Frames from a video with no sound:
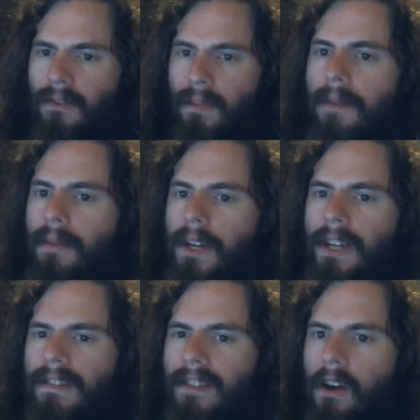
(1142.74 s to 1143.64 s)
People are
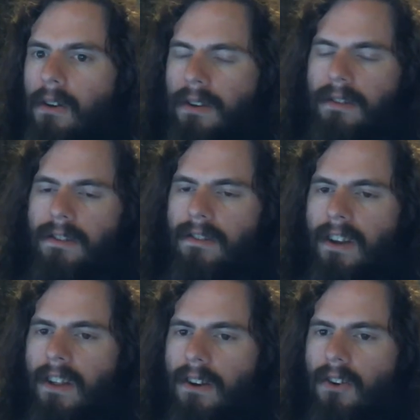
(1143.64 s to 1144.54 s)
going to say, oh, you're just
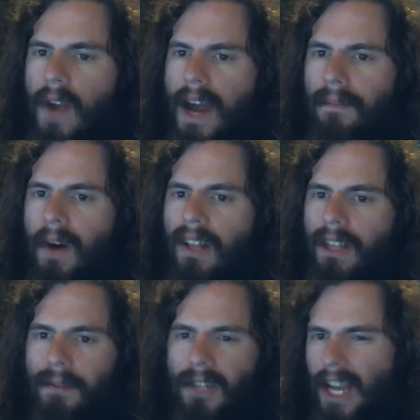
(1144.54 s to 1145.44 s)
another crackpot
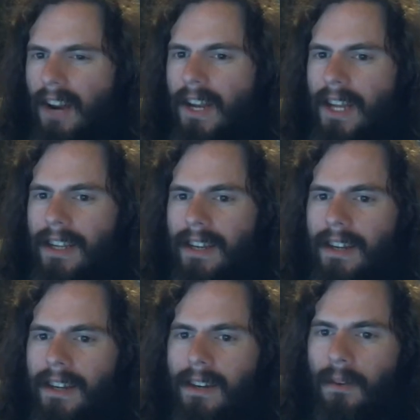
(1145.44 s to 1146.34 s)
libertarian
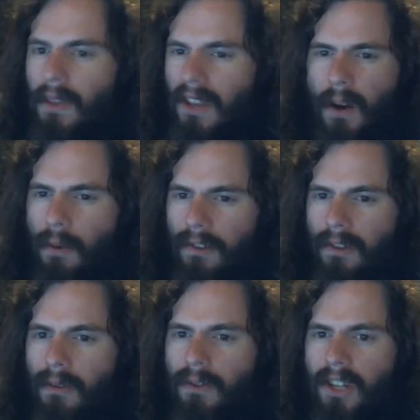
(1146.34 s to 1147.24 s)
with no
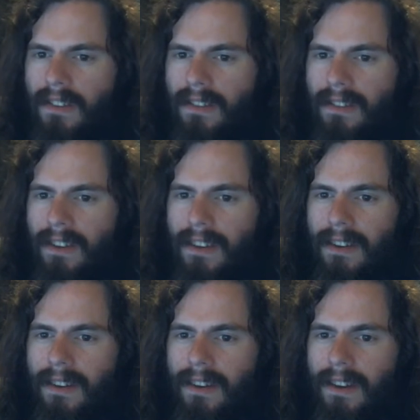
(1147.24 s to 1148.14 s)
solutions.
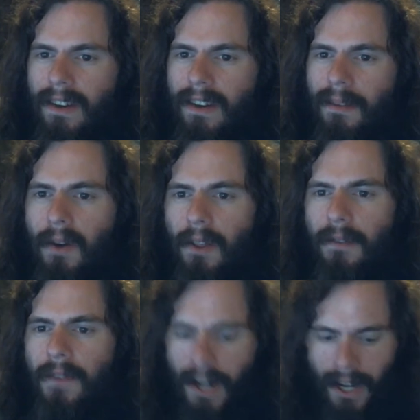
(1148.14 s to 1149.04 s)

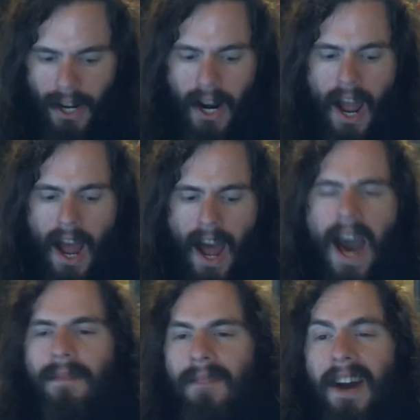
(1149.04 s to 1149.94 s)
Motherfucker,
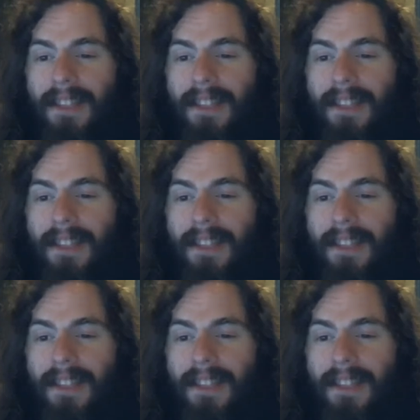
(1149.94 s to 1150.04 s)
I'm not